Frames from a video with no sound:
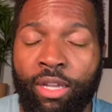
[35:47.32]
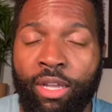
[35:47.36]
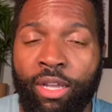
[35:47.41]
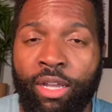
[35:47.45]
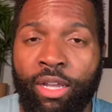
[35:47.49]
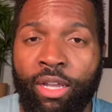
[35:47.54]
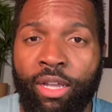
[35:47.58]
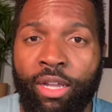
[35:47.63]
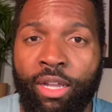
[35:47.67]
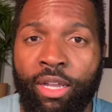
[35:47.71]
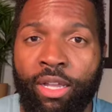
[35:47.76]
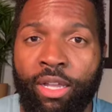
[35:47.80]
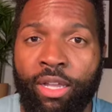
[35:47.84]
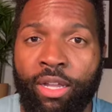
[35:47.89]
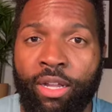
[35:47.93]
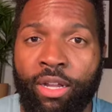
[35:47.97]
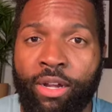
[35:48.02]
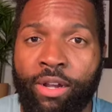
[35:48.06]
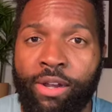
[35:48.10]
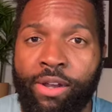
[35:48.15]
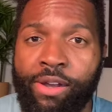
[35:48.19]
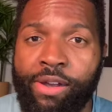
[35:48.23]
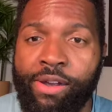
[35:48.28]
But then when
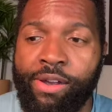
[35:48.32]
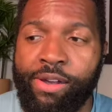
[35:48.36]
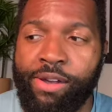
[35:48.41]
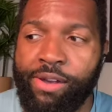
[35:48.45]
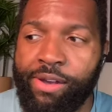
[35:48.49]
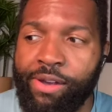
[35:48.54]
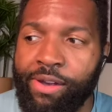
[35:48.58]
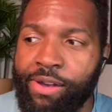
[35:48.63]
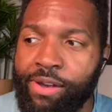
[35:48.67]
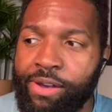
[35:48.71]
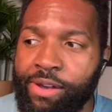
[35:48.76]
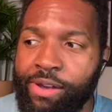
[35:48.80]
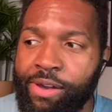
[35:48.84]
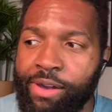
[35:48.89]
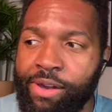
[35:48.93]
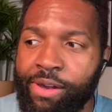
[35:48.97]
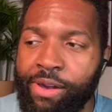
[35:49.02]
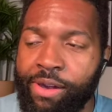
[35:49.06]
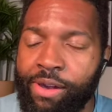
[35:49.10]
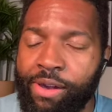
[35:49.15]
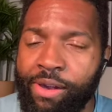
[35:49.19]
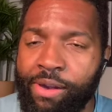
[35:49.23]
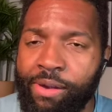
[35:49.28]
he talked about the
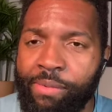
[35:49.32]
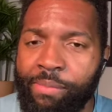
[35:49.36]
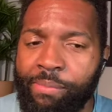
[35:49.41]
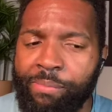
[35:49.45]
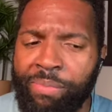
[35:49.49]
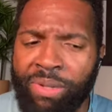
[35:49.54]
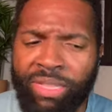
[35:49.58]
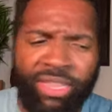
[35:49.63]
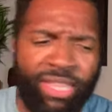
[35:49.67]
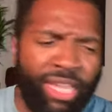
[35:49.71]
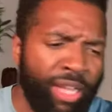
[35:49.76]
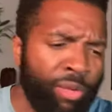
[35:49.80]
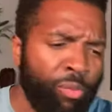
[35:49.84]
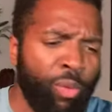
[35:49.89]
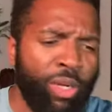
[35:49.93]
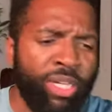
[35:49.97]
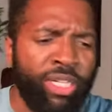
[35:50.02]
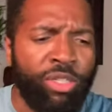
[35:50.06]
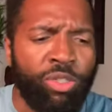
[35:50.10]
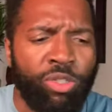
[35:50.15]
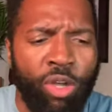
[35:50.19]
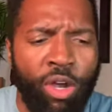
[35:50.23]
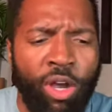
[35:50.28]
number of people who are
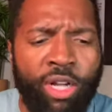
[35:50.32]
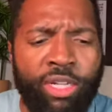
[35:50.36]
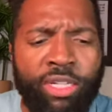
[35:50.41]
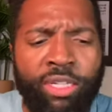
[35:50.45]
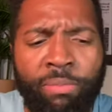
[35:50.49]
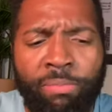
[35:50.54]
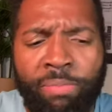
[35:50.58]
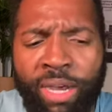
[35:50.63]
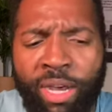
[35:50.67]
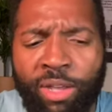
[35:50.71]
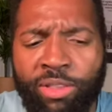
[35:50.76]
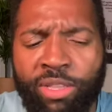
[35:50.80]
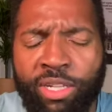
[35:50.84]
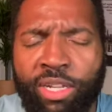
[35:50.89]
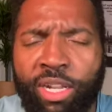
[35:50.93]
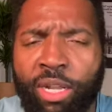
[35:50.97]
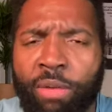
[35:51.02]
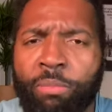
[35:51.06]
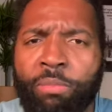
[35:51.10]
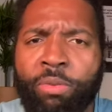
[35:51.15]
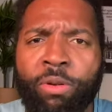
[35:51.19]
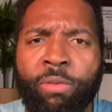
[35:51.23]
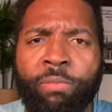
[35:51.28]
dying every day,
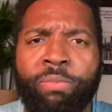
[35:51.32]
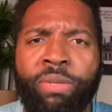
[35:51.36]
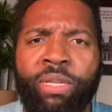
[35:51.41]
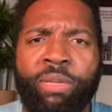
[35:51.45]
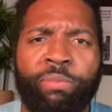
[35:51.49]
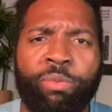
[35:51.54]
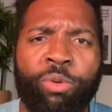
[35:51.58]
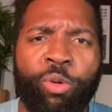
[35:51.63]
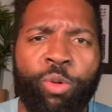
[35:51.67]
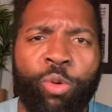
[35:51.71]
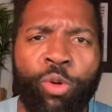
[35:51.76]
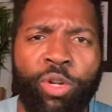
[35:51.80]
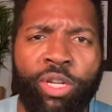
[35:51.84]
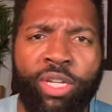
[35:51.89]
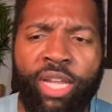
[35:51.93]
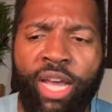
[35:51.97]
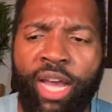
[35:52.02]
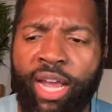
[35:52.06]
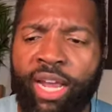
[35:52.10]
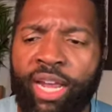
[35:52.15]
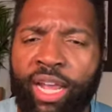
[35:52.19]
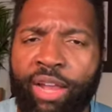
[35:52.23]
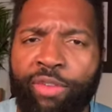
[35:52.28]

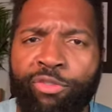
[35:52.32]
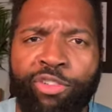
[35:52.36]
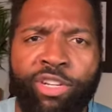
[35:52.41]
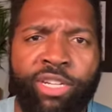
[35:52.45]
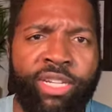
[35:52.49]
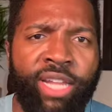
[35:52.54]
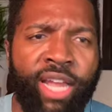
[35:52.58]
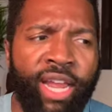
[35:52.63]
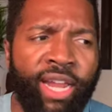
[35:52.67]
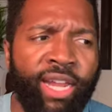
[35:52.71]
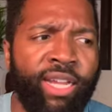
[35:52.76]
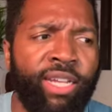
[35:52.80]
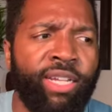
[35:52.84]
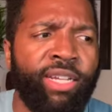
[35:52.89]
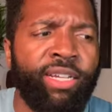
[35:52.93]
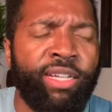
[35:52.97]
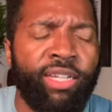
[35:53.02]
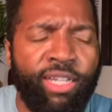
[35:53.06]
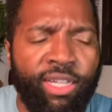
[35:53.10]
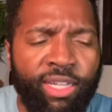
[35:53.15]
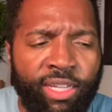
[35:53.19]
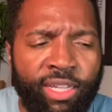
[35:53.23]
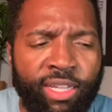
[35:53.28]
it is what it
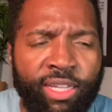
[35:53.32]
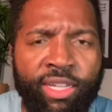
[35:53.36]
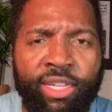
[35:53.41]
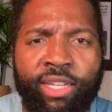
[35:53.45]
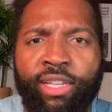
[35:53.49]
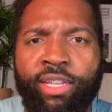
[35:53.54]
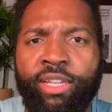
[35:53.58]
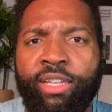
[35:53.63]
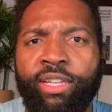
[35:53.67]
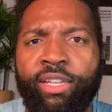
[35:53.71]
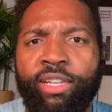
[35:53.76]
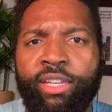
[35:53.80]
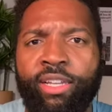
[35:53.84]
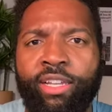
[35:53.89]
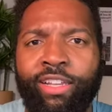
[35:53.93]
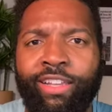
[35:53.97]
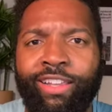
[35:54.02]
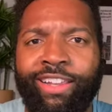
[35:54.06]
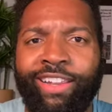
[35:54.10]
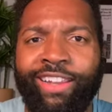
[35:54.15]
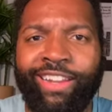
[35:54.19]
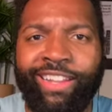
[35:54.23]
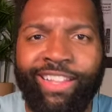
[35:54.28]
is, he says.
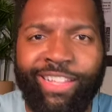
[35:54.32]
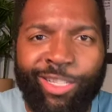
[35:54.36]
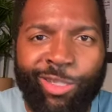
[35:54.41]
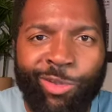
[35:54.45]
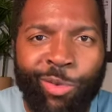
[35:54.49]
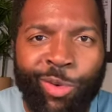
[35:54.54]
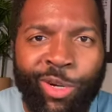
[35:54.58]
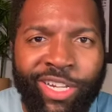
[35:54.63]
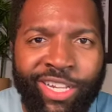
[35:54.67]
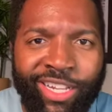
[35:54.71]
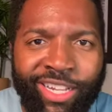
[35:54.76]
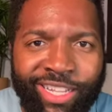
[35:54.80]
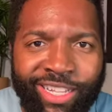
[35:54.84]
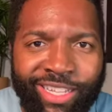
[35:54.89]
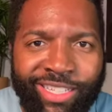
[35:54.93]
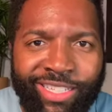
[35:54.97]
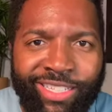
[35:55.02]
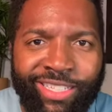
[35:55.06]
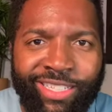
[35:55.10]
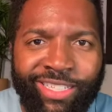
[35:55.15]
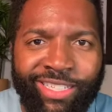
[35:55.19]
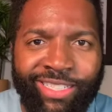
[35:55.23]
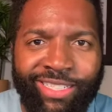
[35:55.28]

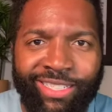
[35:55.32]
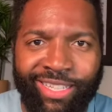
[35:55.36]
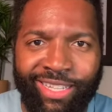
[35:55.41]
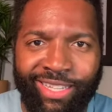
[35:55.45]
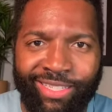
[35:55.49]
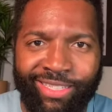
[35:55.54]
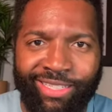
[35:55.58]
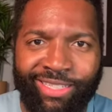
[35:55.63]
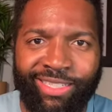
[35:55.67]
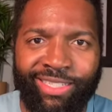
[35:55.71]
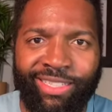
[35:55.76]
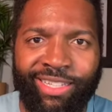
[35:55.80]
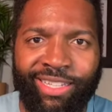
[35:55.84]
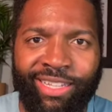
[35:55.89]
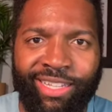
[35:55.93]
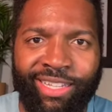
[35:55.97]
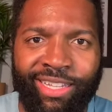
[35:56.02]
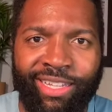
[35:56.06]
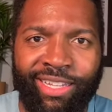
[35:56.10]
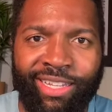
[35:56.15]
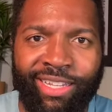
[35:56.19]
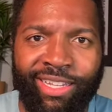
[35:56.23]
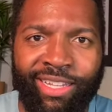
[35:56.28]
Like
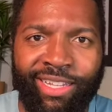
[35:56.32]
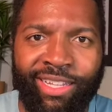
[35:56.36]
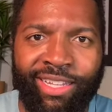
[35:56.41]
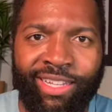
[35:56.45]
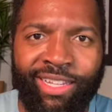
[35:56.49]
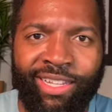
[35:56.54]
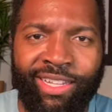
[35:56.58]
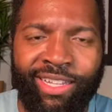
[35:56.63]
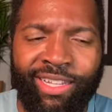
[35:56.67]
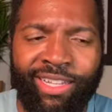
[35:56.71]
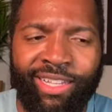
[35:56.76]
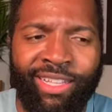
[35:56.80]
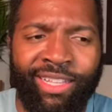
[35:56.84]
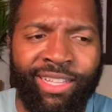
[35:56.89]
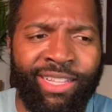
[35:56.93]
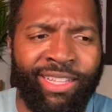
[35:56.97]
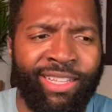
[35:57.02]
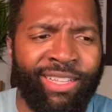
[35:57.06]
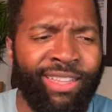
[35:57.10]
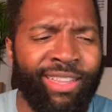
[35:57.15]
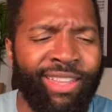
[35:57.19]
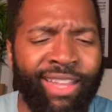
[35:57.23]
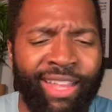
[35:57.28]
some
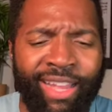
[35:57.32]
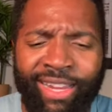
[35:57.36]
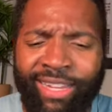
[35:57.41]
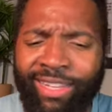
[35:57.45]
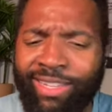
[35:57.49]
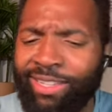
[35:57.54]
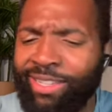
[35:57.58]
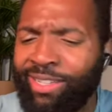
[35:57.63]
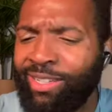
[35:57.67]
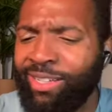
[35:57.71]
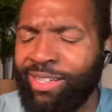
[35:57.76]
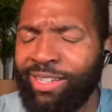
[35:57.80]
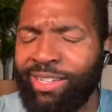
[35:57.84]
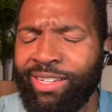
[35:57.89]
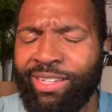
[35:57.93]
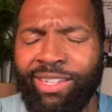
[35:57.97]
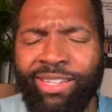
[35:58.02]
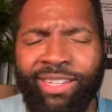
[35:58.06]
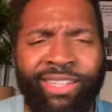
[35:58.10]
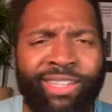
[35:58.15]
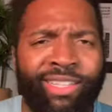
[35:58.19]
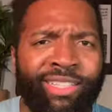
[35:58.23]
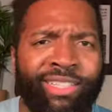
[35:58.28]
wannabe washed up
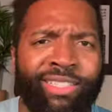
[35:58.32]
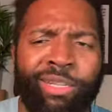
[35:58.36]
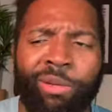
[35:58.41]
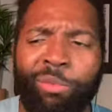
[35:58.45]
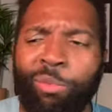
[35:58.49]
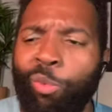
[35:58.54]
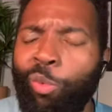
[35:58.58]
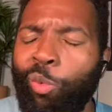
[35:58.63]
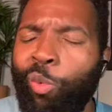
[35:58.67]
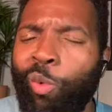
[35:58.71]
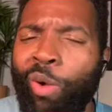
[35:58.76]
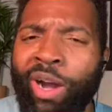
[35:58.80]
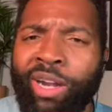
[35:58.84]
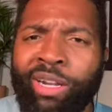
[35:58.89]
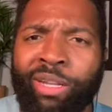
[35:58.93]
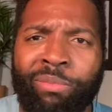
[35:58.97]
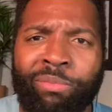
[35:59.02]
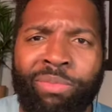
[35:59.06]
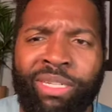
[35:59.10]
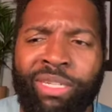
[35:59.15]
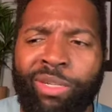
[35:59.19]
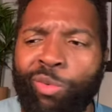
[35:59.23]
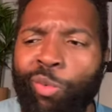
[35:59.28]
gangster who just
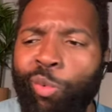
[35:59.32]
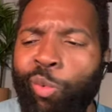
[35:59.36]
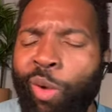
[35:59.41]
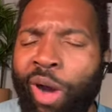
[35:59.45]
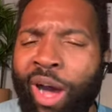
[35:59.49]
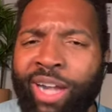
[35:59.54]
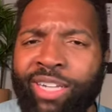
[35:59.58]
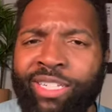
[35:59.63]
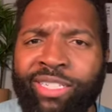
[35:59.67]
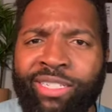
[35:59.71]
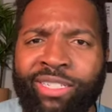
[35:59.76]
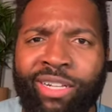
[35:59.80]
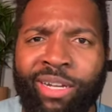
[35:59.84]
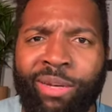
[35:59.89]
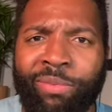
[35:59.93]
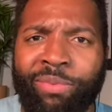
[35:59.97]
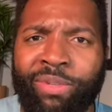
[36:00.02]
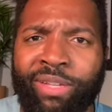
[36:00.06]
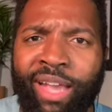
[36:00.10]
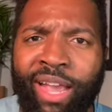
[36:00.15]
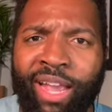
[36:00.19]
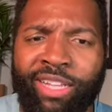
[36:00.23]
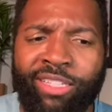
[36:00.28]
watched
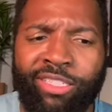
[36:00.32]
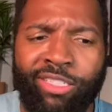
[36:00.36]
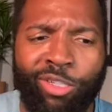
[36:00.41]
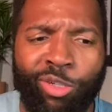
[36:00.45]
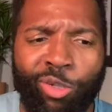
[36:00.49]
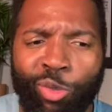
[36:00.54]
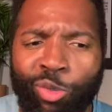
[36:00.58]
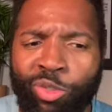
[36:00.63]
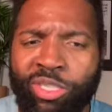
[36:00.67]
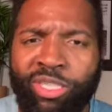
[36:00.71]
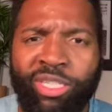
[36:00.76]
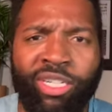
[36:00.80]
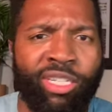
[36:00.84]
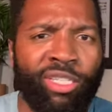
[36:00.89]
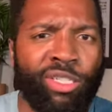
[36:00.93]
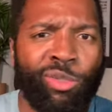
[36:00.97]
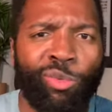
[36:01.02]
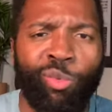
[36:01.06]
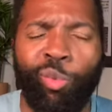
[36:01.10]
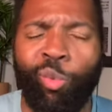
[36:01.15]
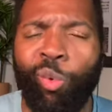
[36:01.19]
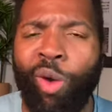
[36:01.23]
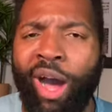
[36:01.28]
a Scorsese
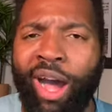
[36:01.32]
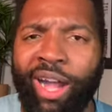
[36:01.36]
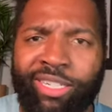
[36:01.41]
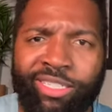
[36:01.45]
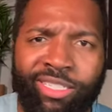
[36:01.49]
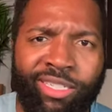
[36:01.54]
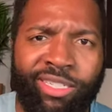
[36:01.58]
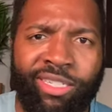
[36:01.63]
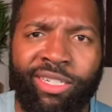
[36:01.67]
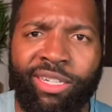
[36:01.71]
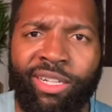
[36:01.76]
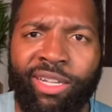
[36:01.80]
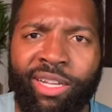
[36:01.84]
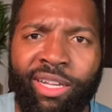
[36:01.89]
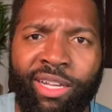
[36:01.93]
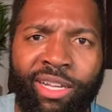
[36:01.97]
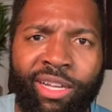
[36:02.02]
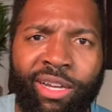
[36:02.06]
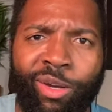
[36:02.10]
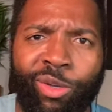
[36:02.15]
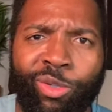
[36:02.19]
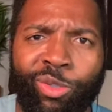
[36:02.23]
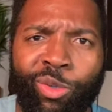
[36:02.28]
film.
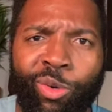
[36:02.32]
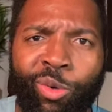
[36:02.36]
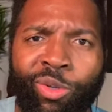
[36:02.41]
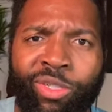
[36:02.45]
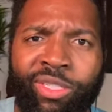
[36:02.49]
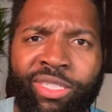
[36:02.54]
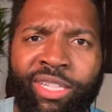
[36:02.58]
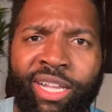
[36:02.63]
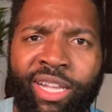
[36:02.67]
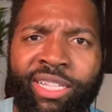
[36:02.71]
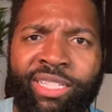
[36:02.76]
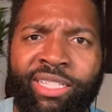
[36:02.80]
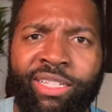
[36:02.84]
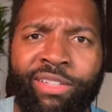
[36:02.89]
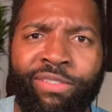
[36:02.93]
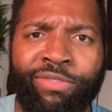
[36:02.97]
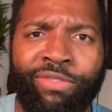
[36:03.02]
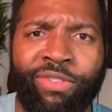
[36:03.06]
It is what it